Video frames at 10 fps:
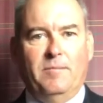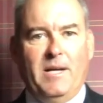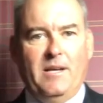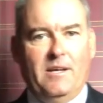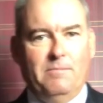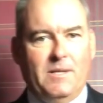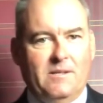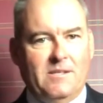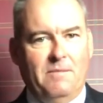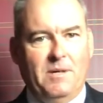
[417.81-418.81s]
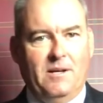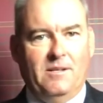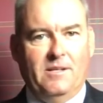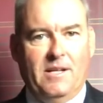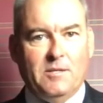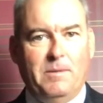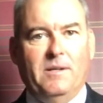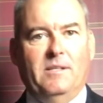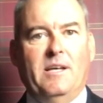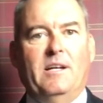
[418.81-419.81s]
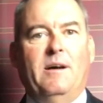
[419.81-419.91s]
my head because I'm not an expert in that.